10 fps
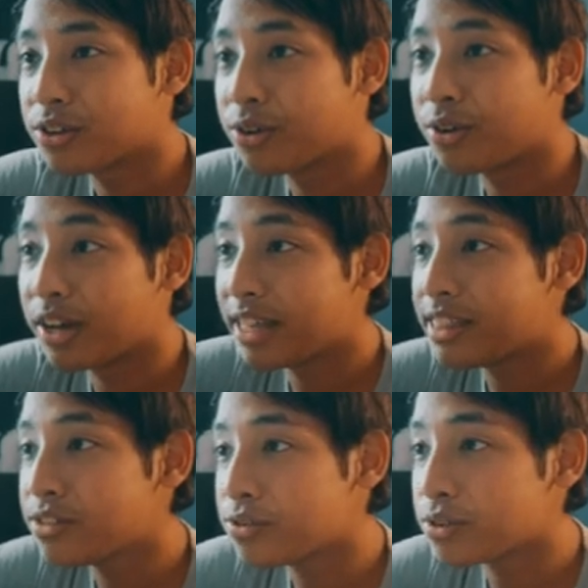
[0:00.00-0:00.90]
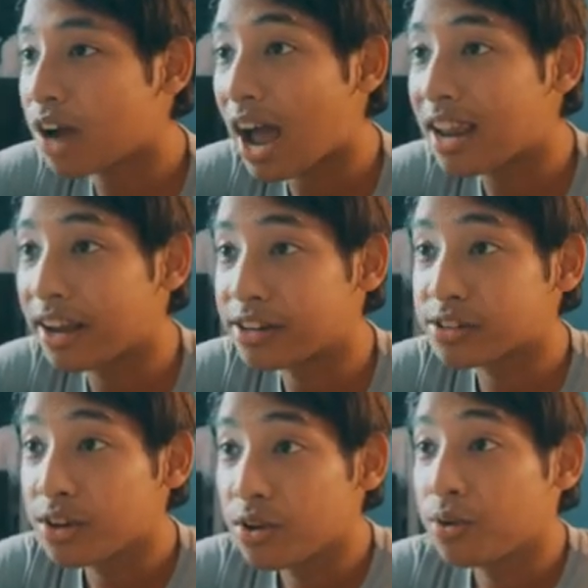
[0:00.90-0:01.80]
so in this photo,
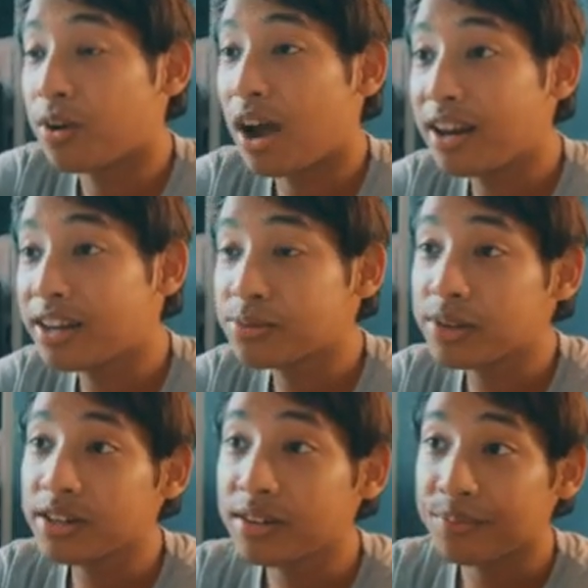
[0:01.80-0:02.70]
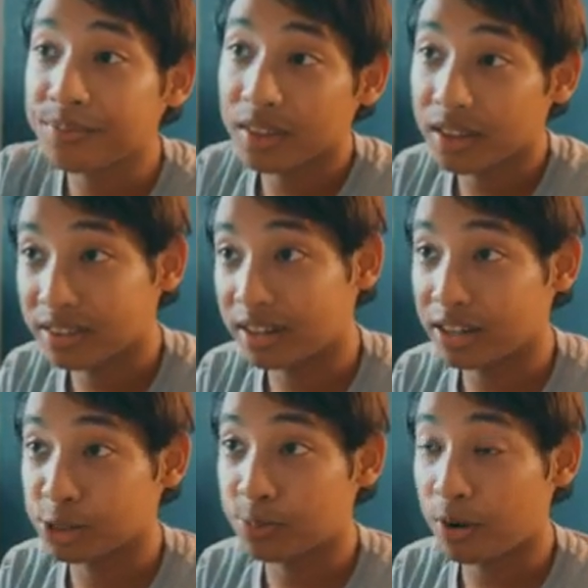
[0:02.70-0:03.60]
highlights mean
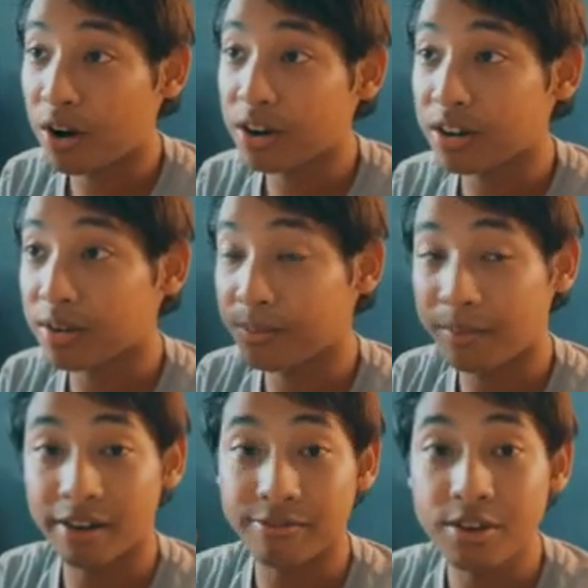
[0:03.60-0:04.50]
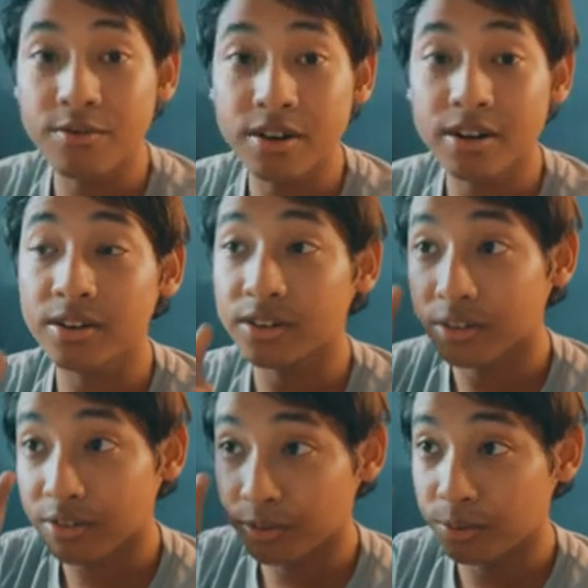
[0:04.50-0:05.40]
the spot my viewer
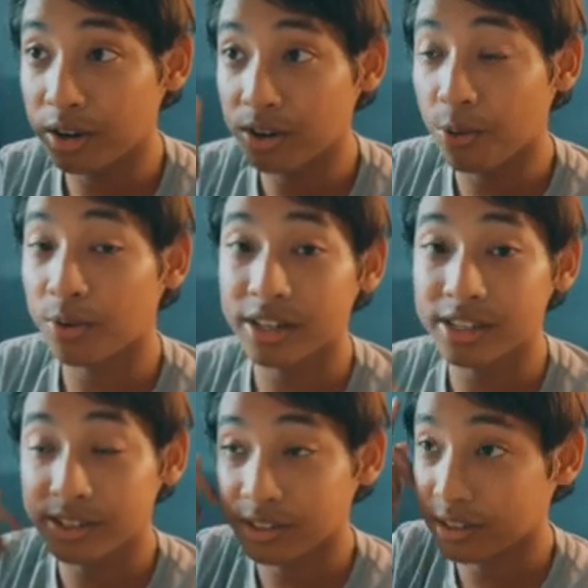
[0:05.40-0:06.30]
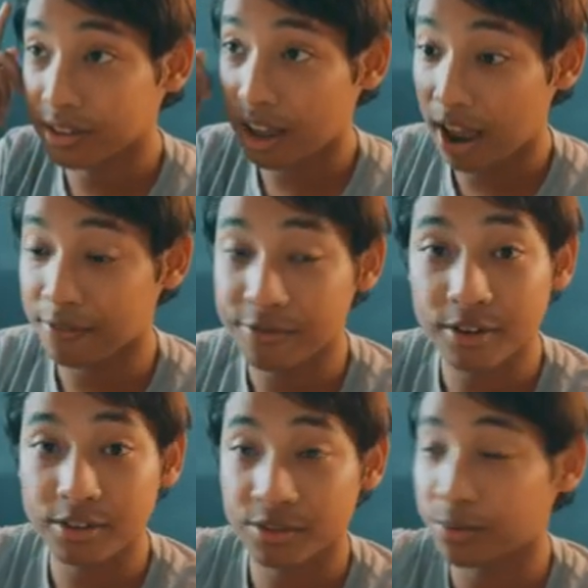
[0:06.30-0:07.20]
will notice at
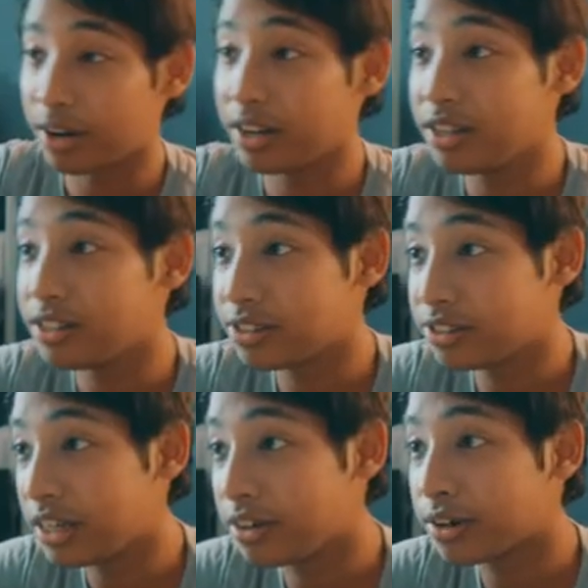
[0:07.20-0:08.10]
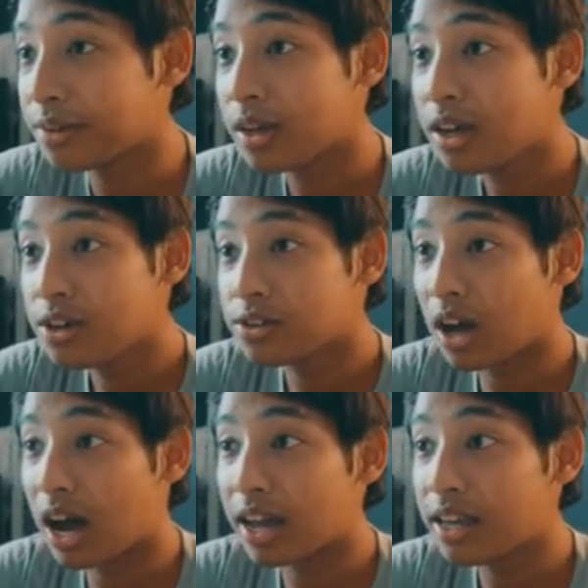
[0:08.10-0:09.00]
first when he is seeing. Okay,
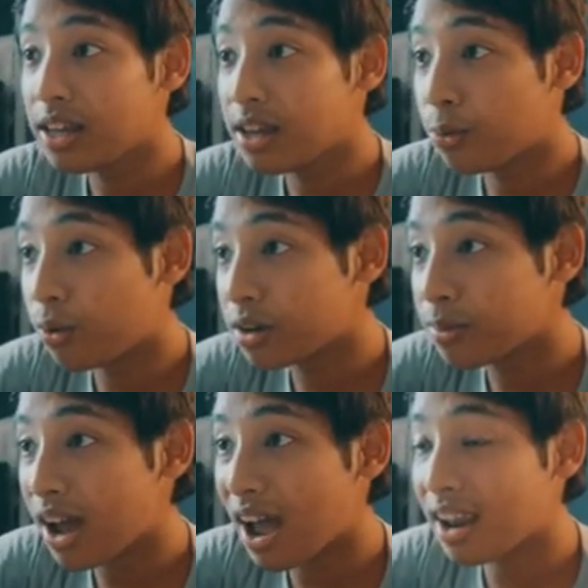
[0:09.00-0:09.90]
so I want my